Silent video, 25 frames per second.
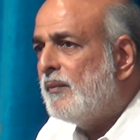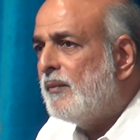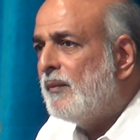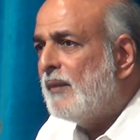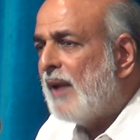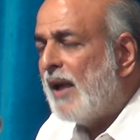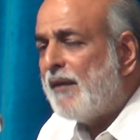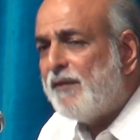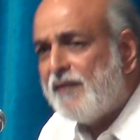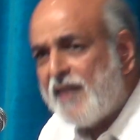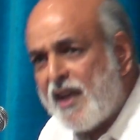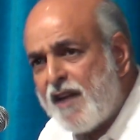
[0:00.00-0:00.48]

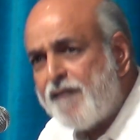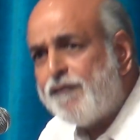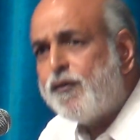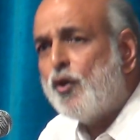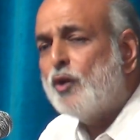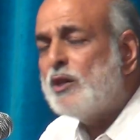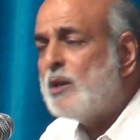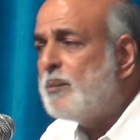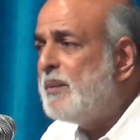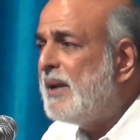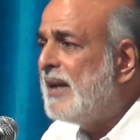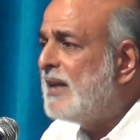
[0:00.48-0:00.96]
And
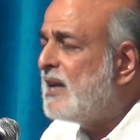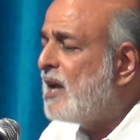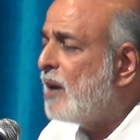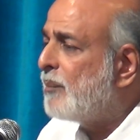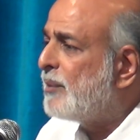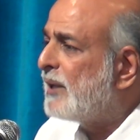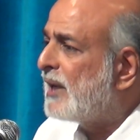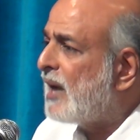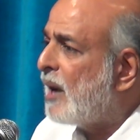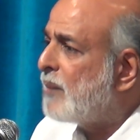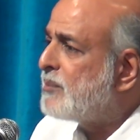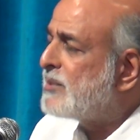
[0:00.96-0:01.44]
therefore the media
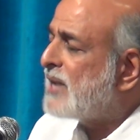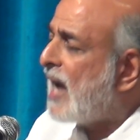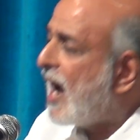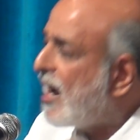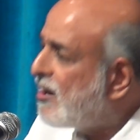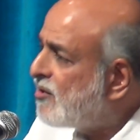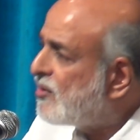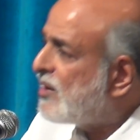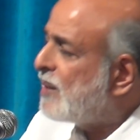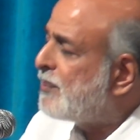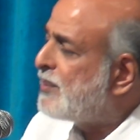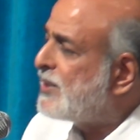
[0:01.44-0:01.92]
becomes
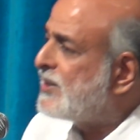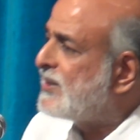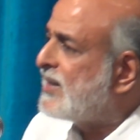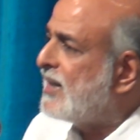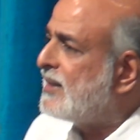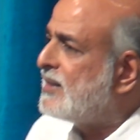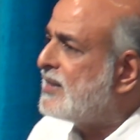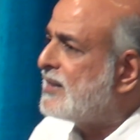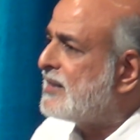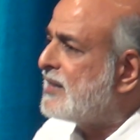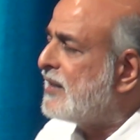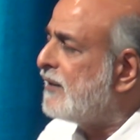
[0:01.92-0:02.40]

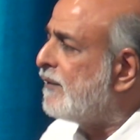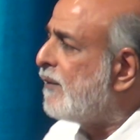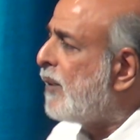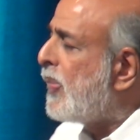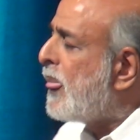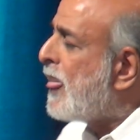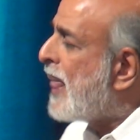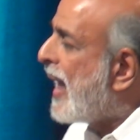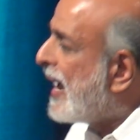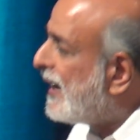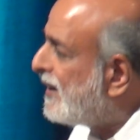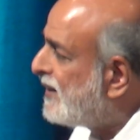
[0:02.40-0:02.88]
unrepresentative
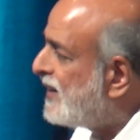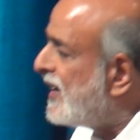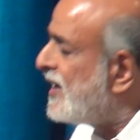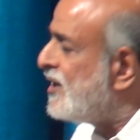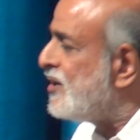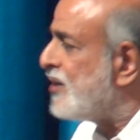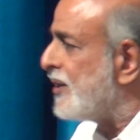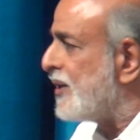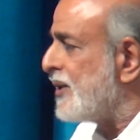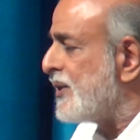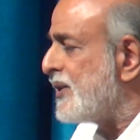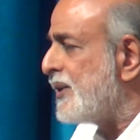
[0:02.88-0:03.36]
and
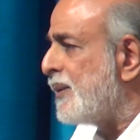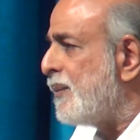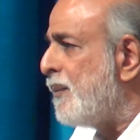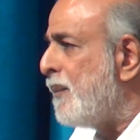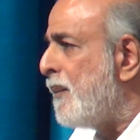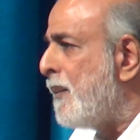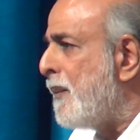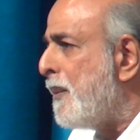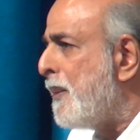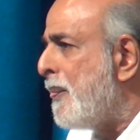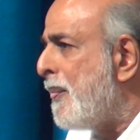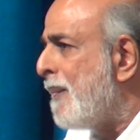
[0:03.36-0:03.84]
dangerous.
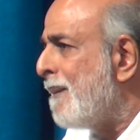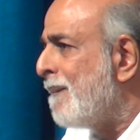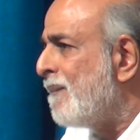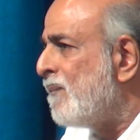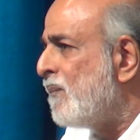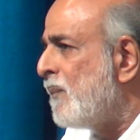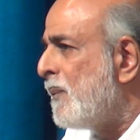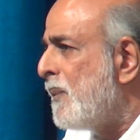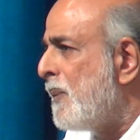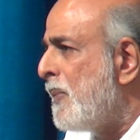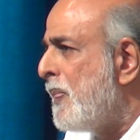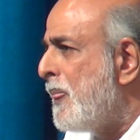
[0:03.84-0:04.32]

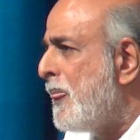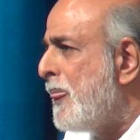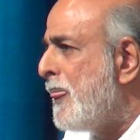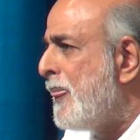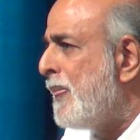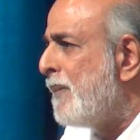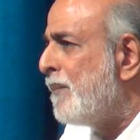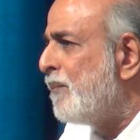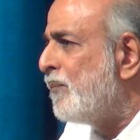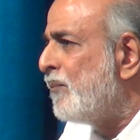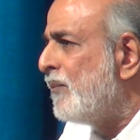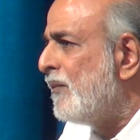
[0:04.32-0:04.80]

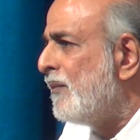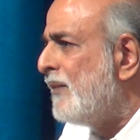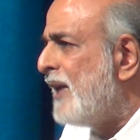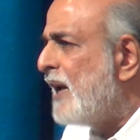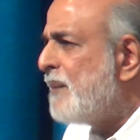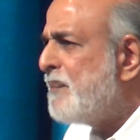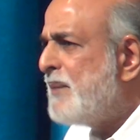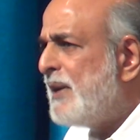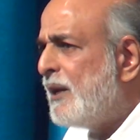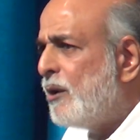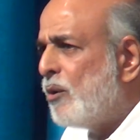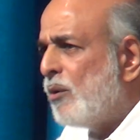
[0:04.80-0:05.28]

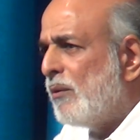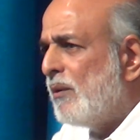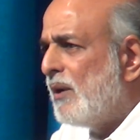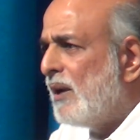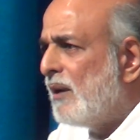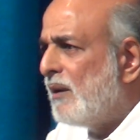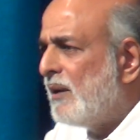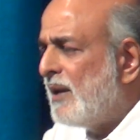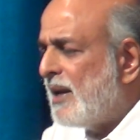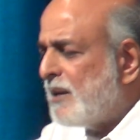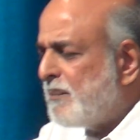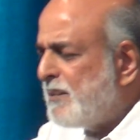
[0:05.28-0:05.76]
Let me
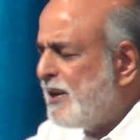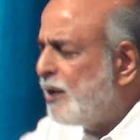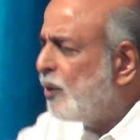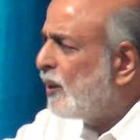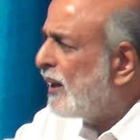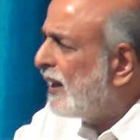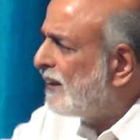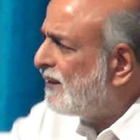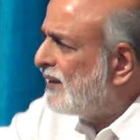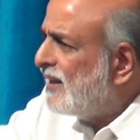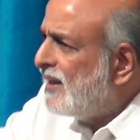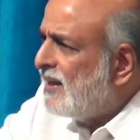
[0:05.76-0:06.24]
look
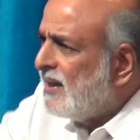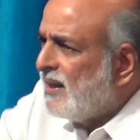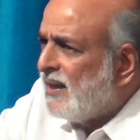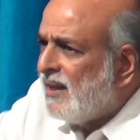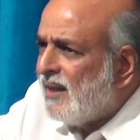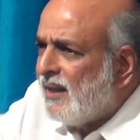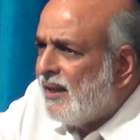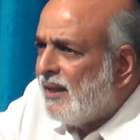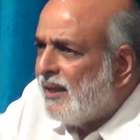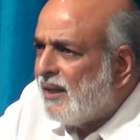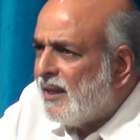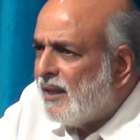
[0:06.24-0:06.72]
at the
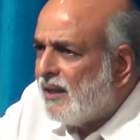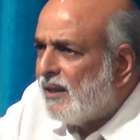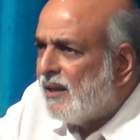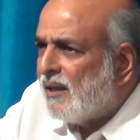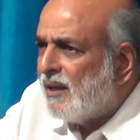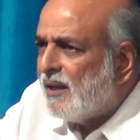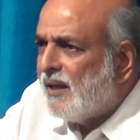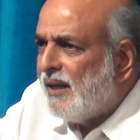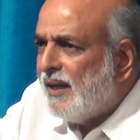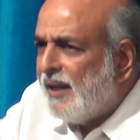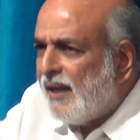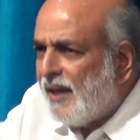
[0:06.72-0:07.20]

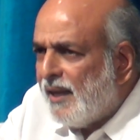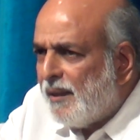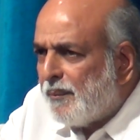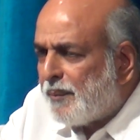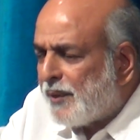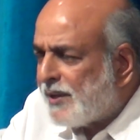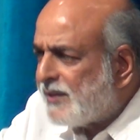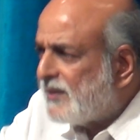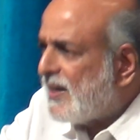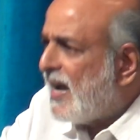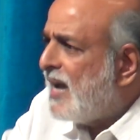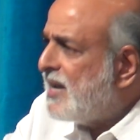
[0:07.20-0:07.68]

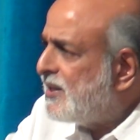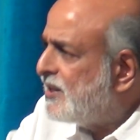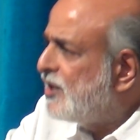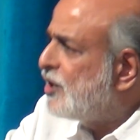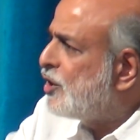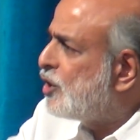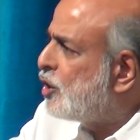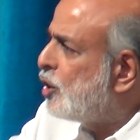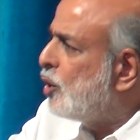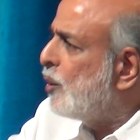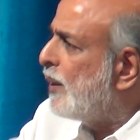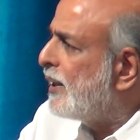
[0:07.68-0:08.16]
precise
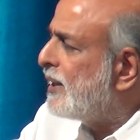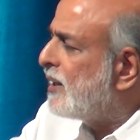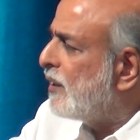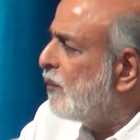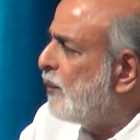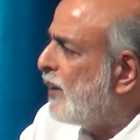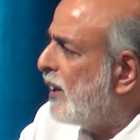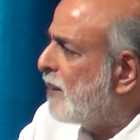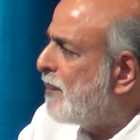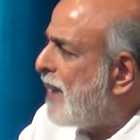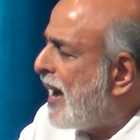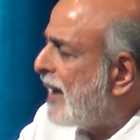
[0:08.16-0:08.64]
issue
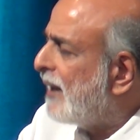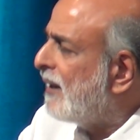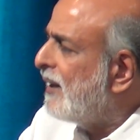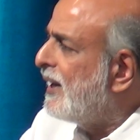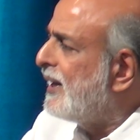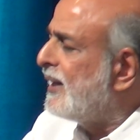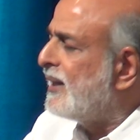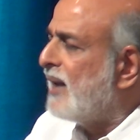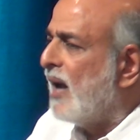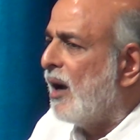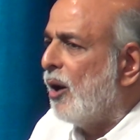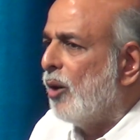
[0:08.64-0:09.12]
we are
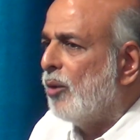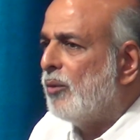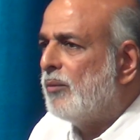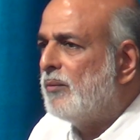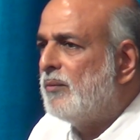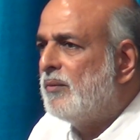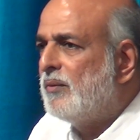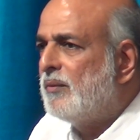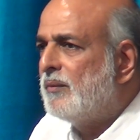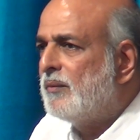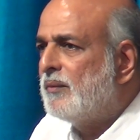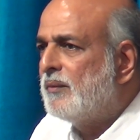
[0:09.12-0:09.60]
battling now.
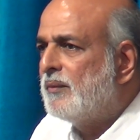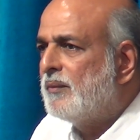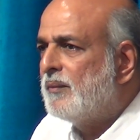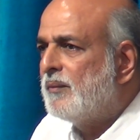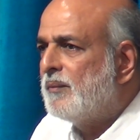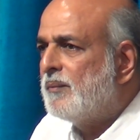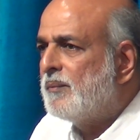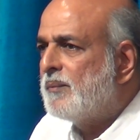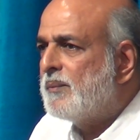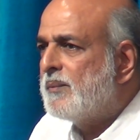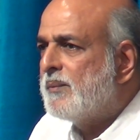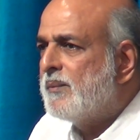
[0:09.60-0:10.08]

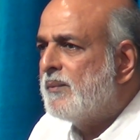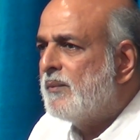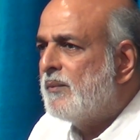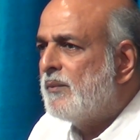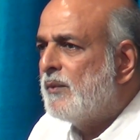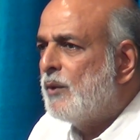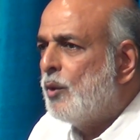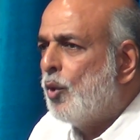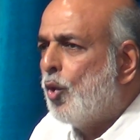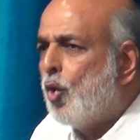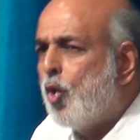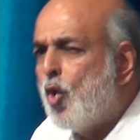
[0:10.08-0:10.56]

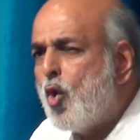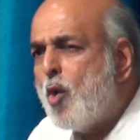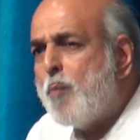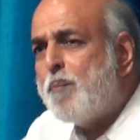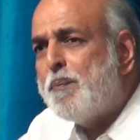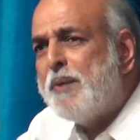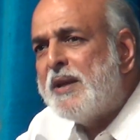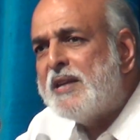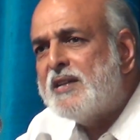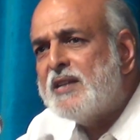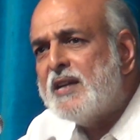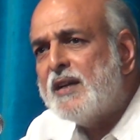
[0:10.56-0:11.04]
Who
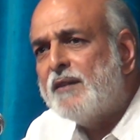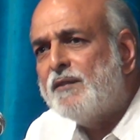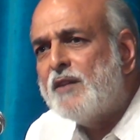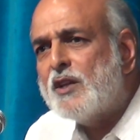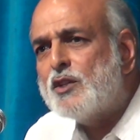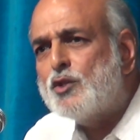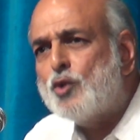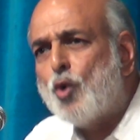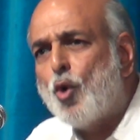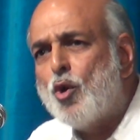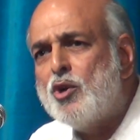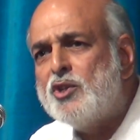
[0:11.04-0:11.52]
pitted the
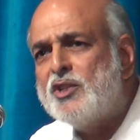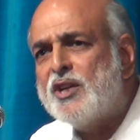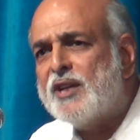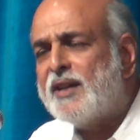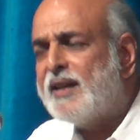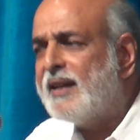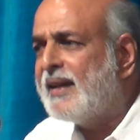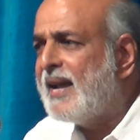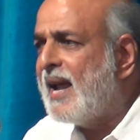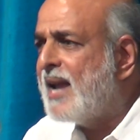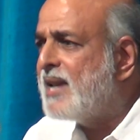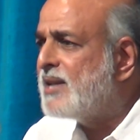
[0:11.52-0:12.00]
soldier
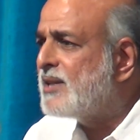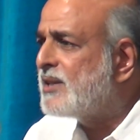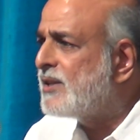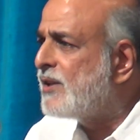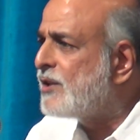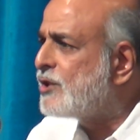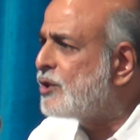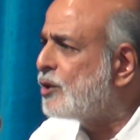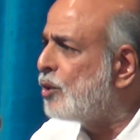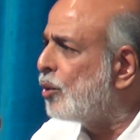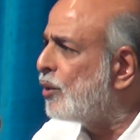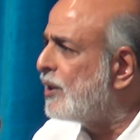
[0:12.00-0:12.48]
against the
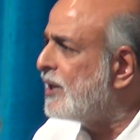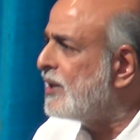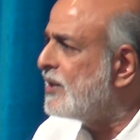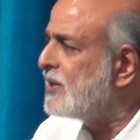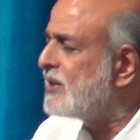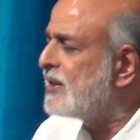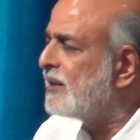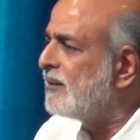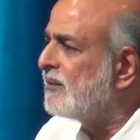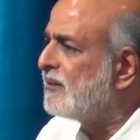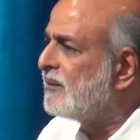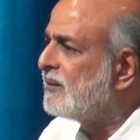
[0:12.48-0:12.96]
student?